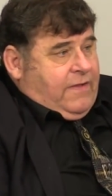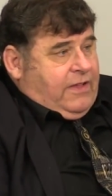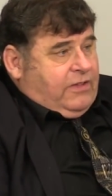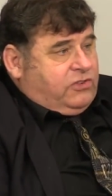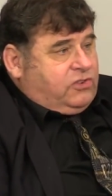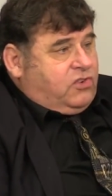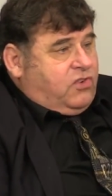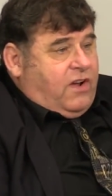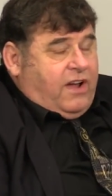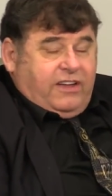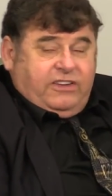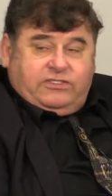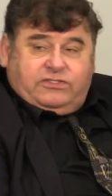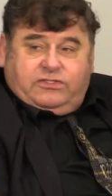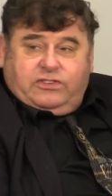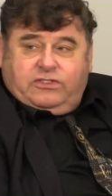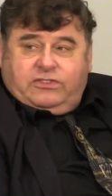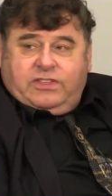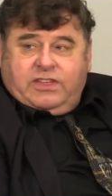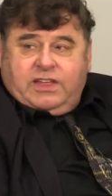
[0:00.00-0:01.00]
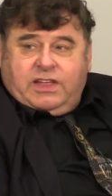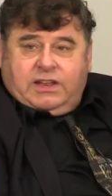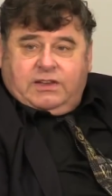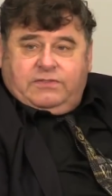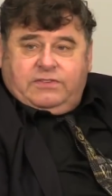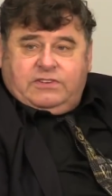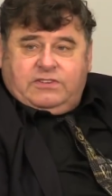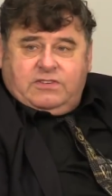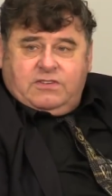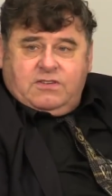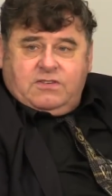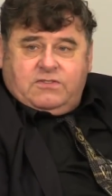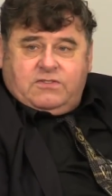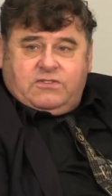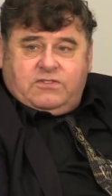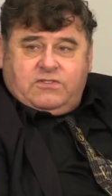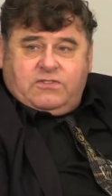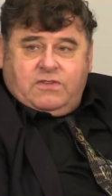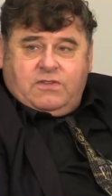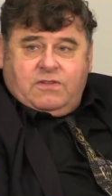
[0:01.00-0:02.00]
as Christ is the head of the
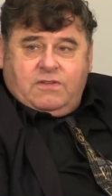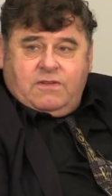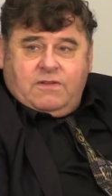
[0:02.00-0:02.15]
church.